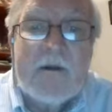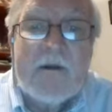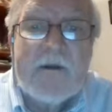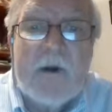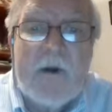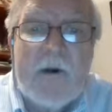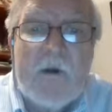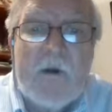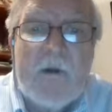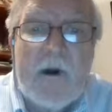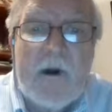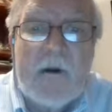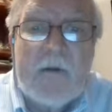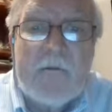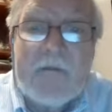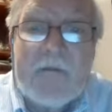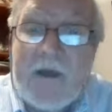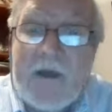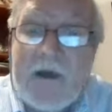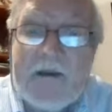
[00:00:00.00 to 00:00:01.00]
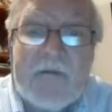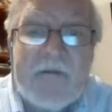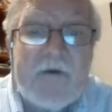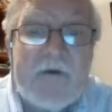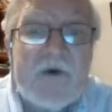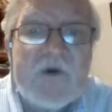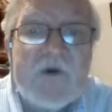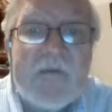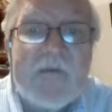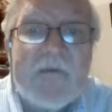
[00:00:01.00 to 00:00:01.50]
So planning
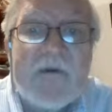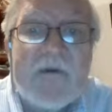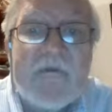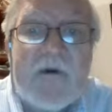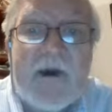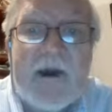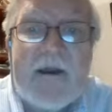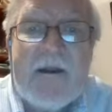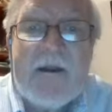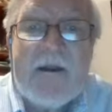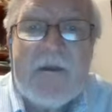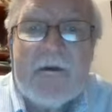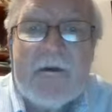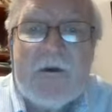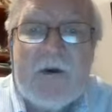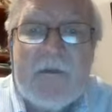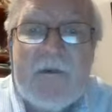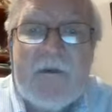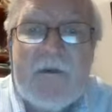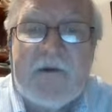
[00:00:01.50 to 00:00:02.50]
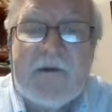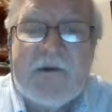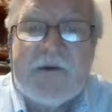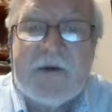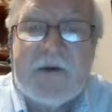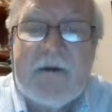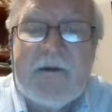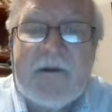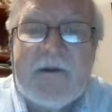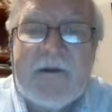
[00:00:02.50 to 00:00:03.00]
for interpretive writing, I hope you
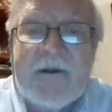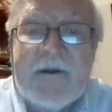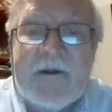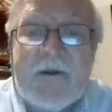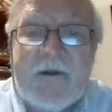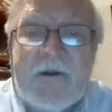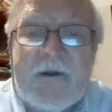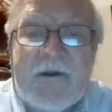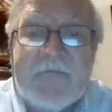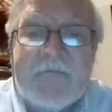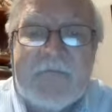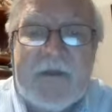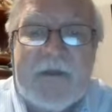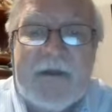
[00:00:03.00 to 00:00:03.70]
enjoy this unit.